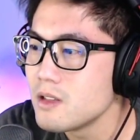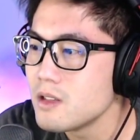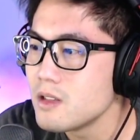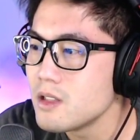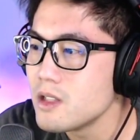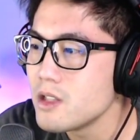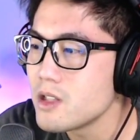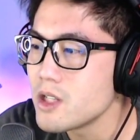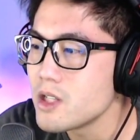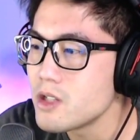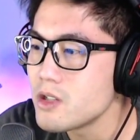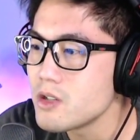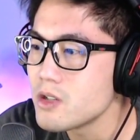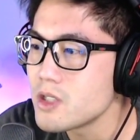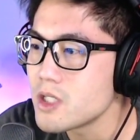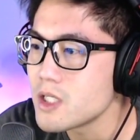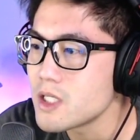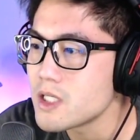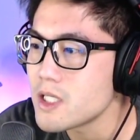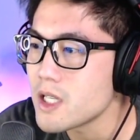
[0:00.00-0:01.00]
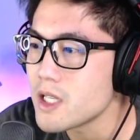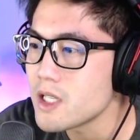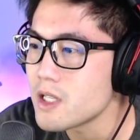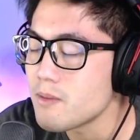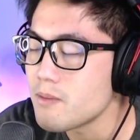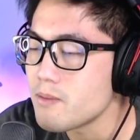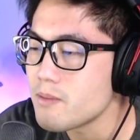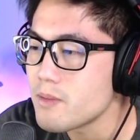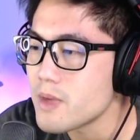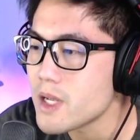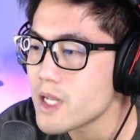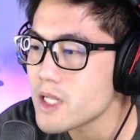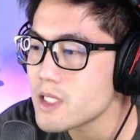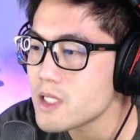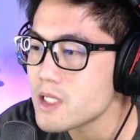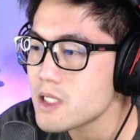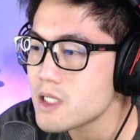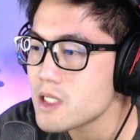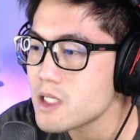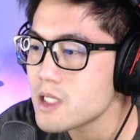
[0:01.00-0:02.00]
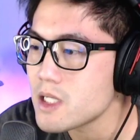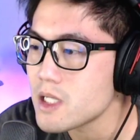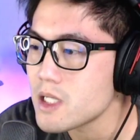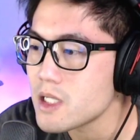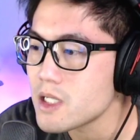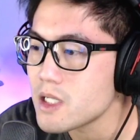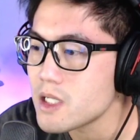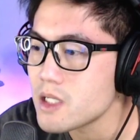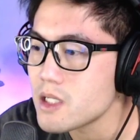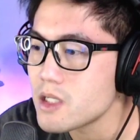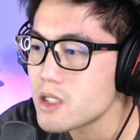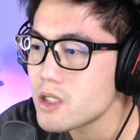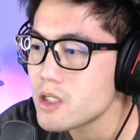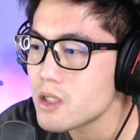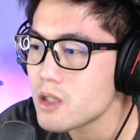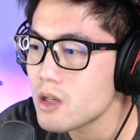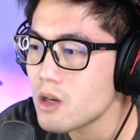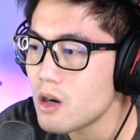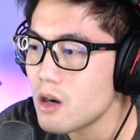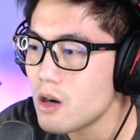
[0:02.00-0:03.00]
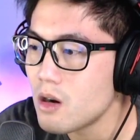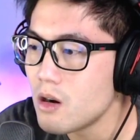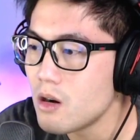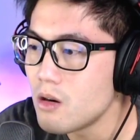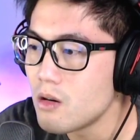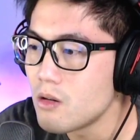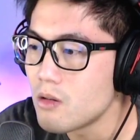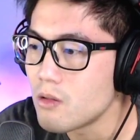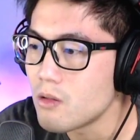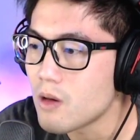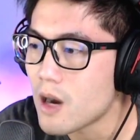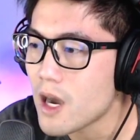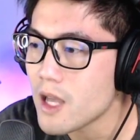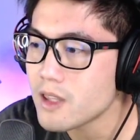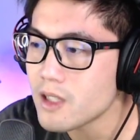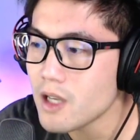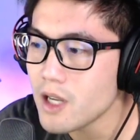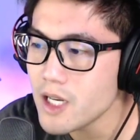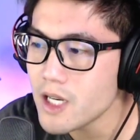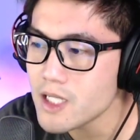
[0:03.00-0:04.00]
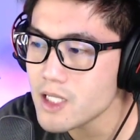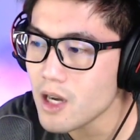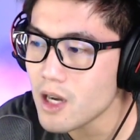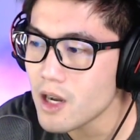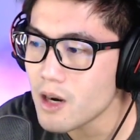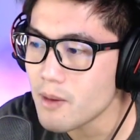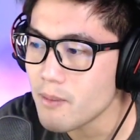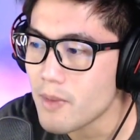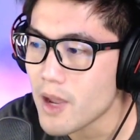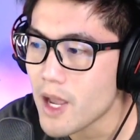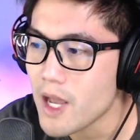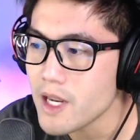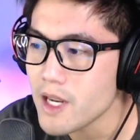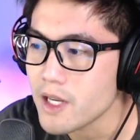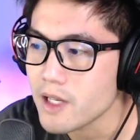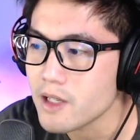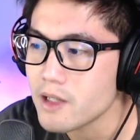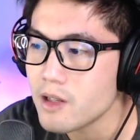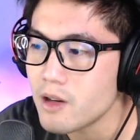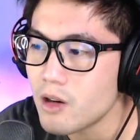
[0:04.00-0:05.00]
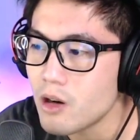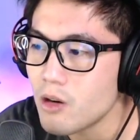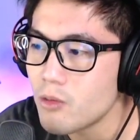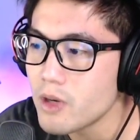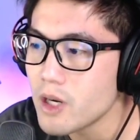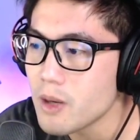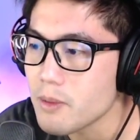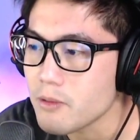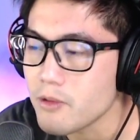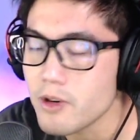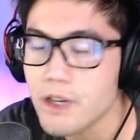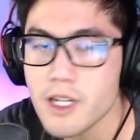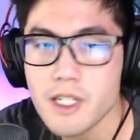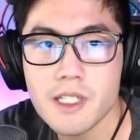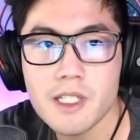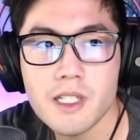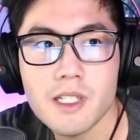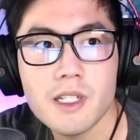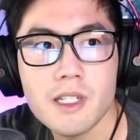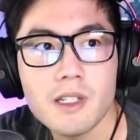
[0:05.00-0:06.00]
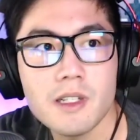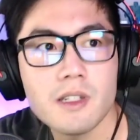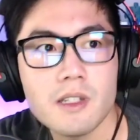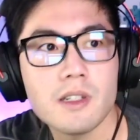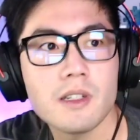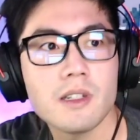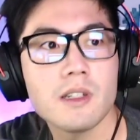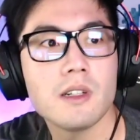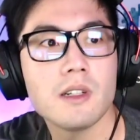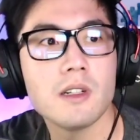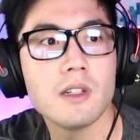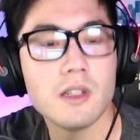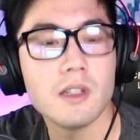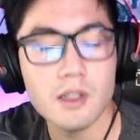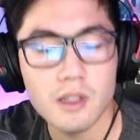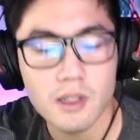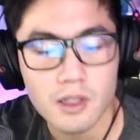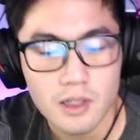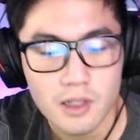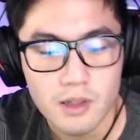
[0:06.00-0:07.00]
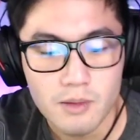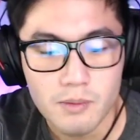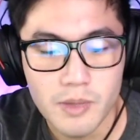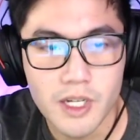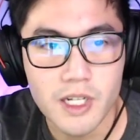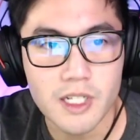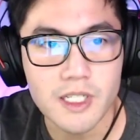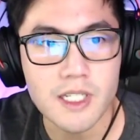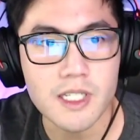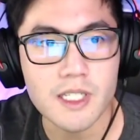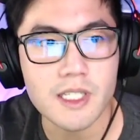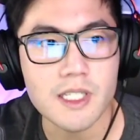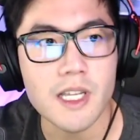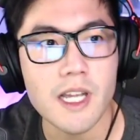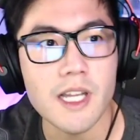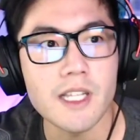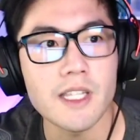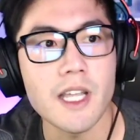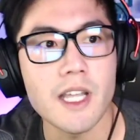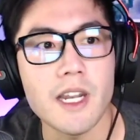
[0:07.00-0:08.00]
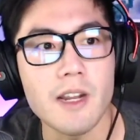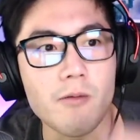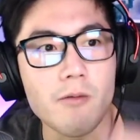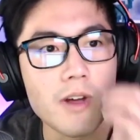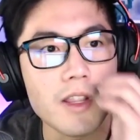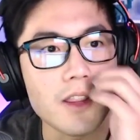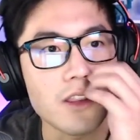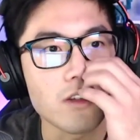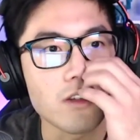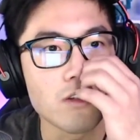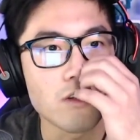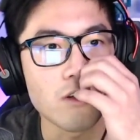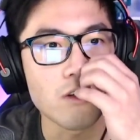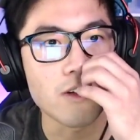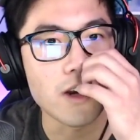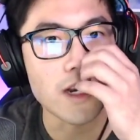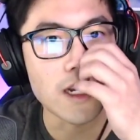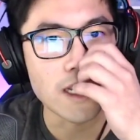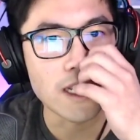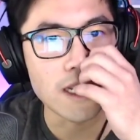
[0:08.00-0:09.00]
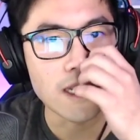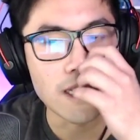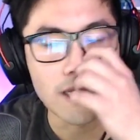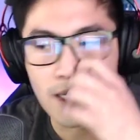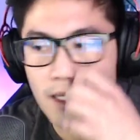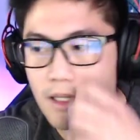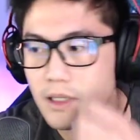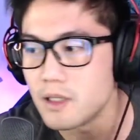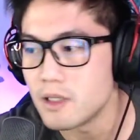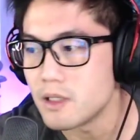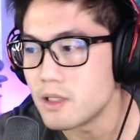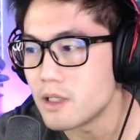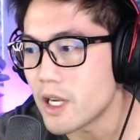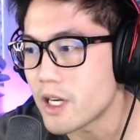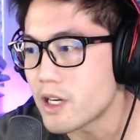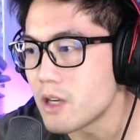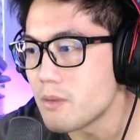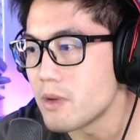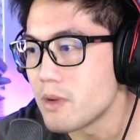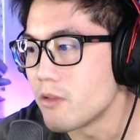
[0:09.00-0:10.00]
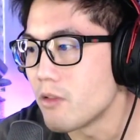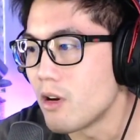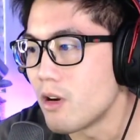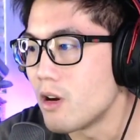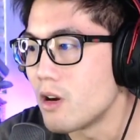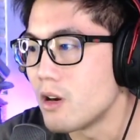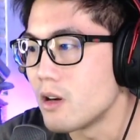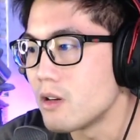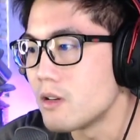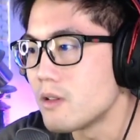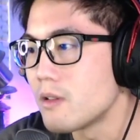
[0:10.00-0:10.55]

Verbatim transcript: You can choose to send a message. Oh, I thought it's automatic. Oh, what up, Chris? Because it said that it went through already. I could be wrong.